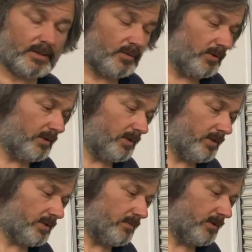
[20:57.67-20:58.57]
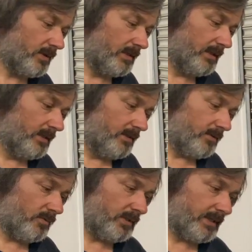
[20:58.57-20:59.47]
I know the customer
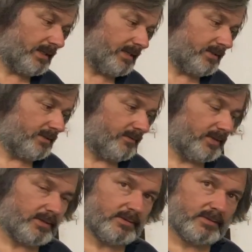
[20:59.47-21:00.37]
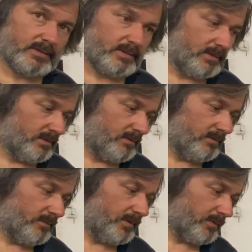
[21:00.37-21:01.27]
sort of like asked if they
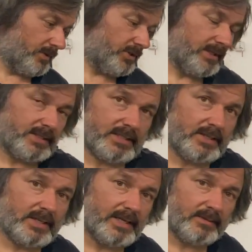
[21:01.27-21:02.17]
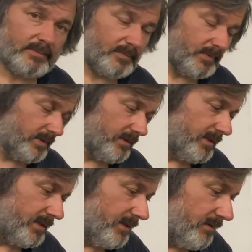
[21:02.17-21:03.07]
were going to change the cylinder head, but
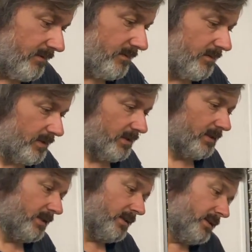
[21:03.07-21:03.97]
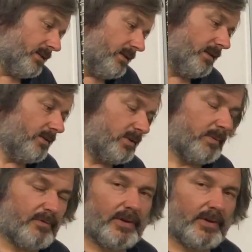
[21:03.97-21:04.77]
they didn't. I mean, to be